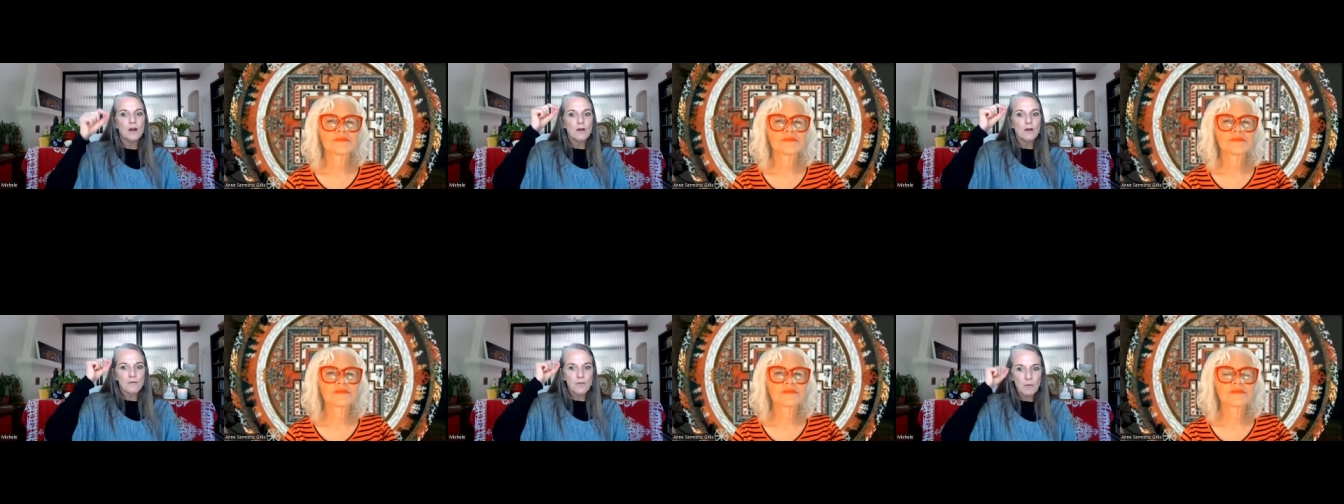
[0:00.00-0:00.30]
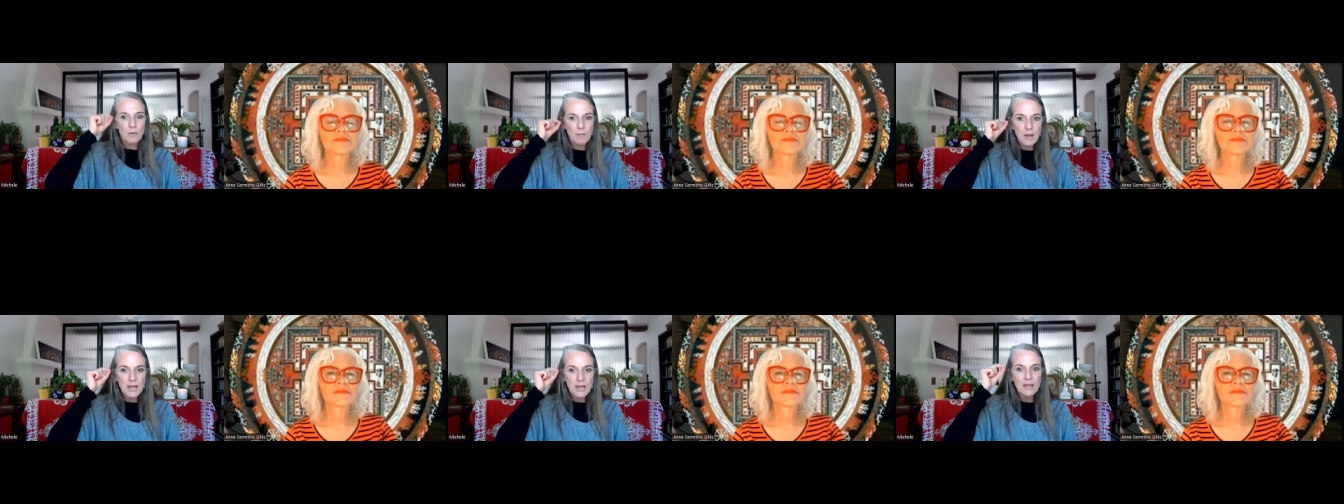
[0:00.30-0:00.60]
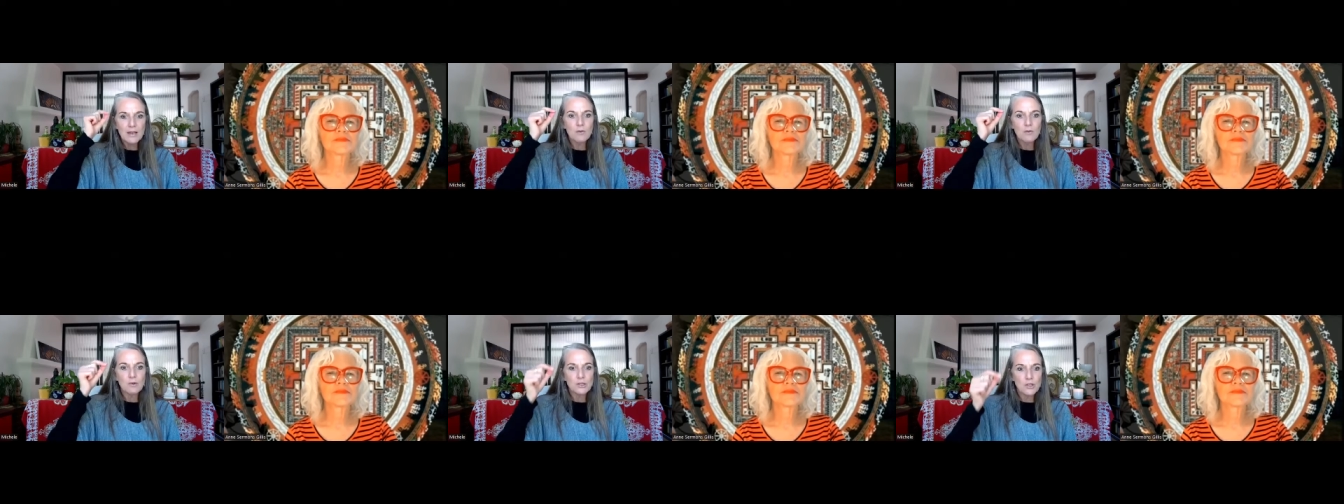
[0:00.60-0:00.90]
for me,
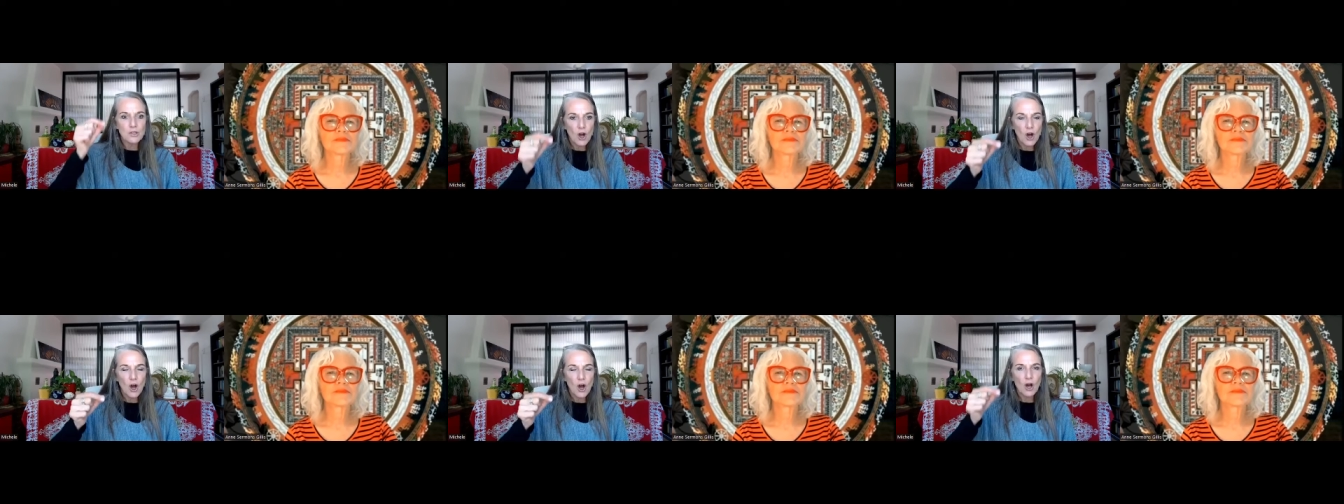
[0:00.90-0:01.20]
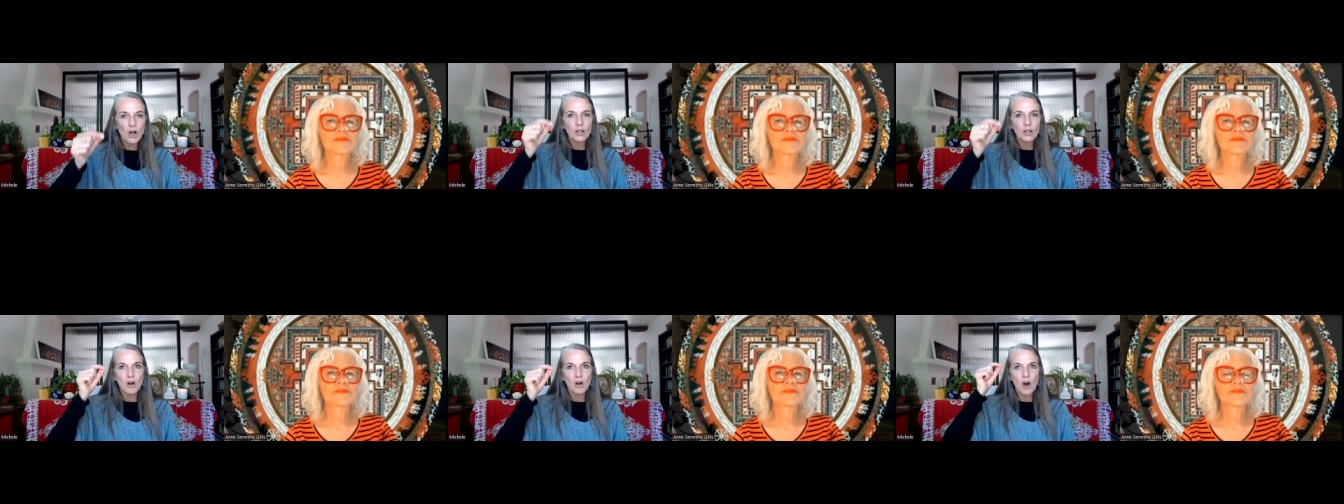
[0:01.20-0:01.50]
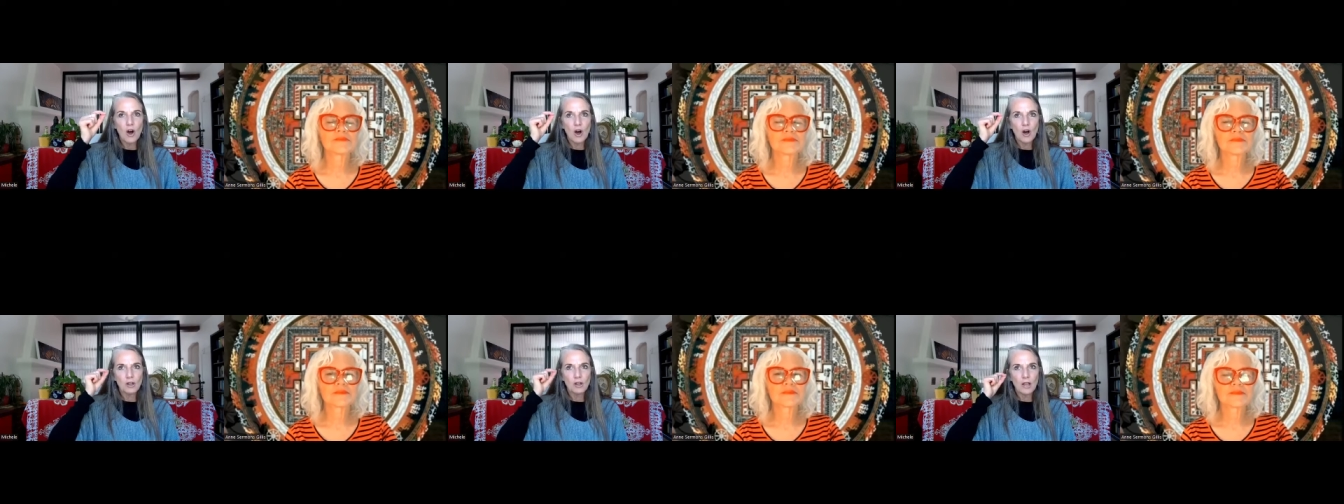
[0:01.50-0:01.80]
it was
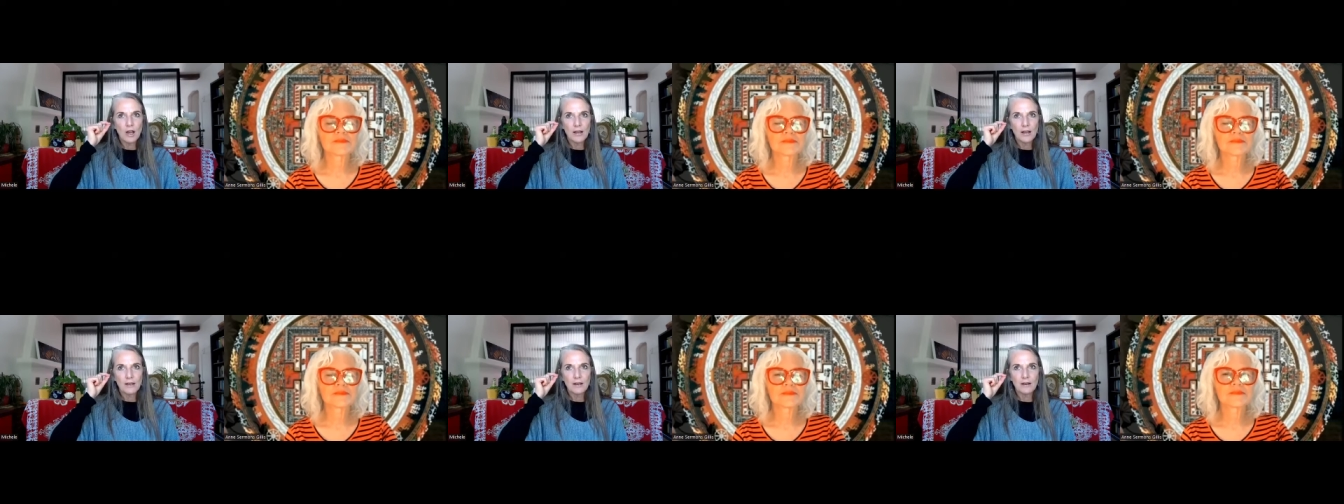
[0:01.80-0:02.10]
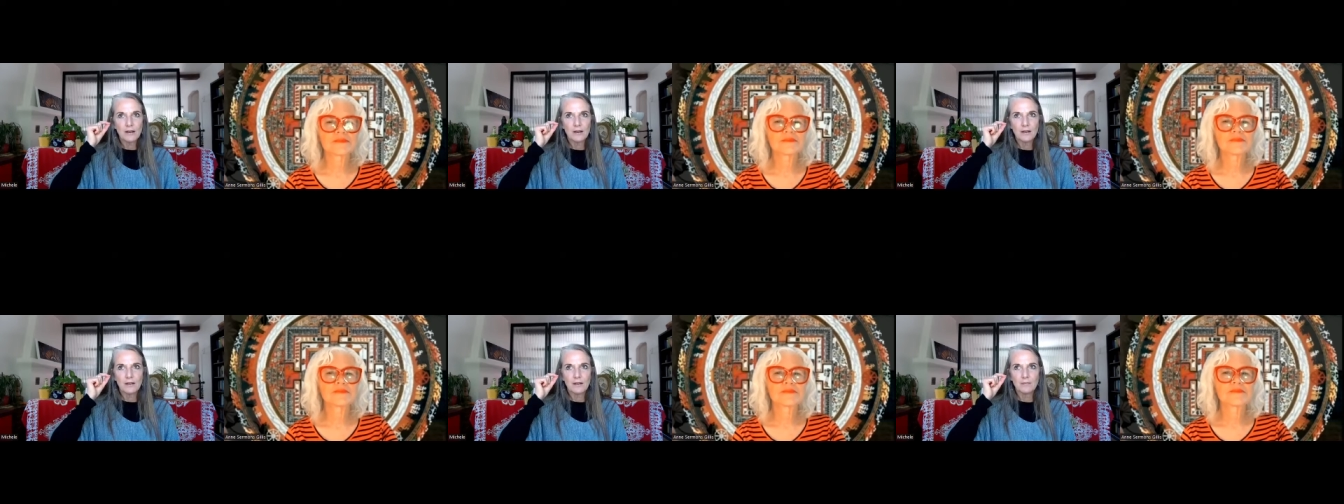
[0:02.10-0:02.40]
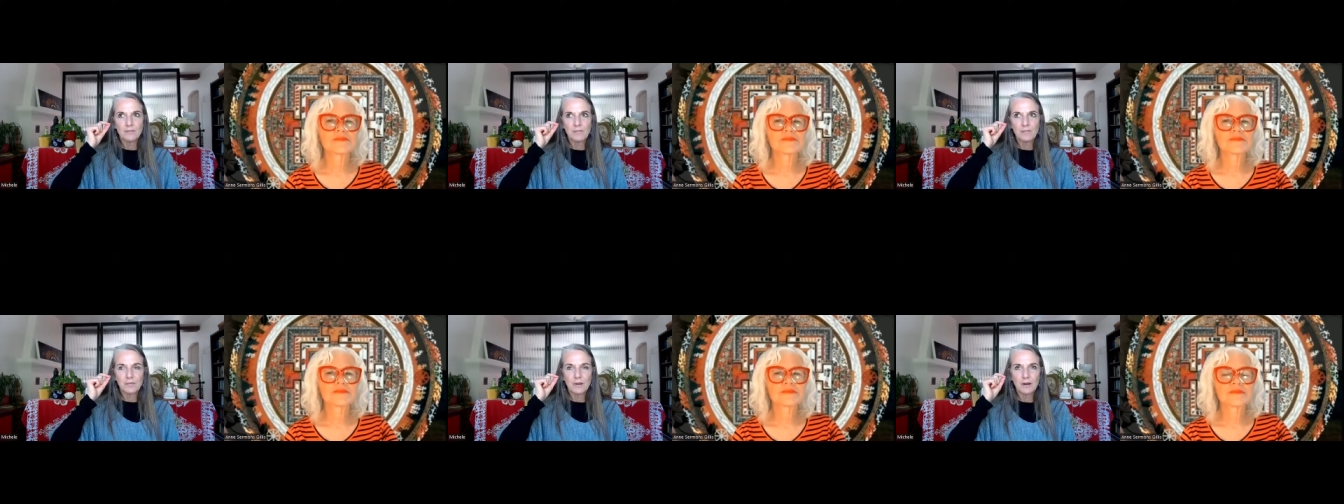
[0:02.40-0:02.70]
all like
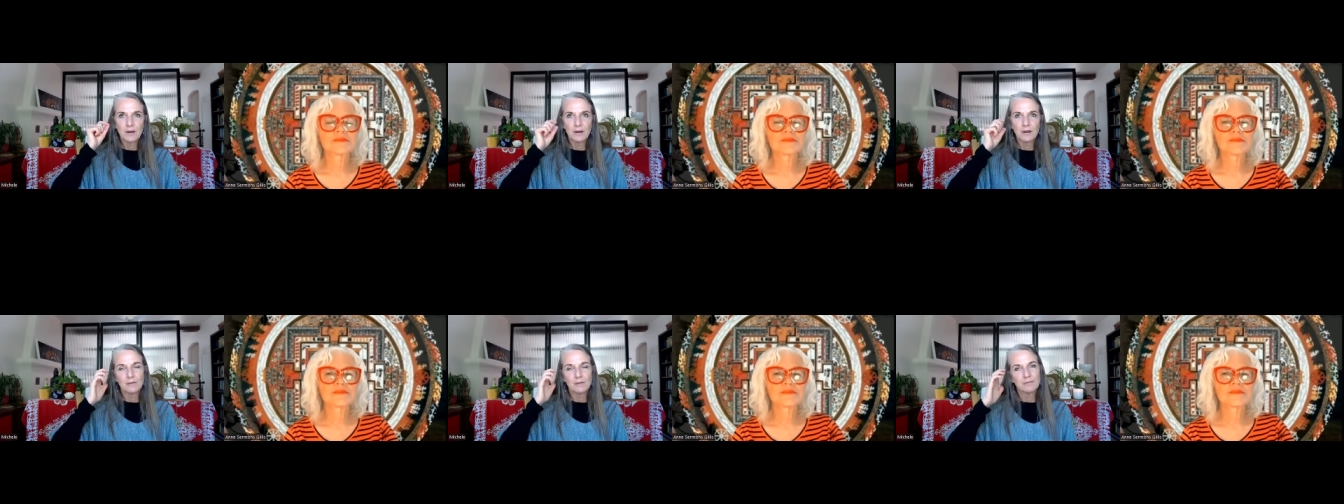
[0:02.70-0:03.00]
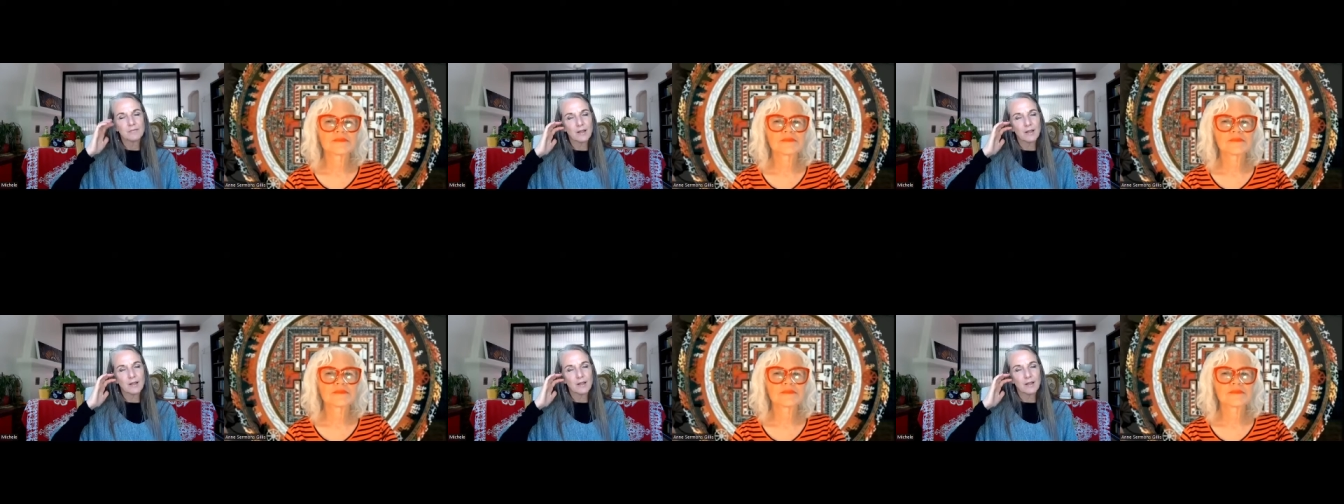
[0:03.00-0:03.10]
and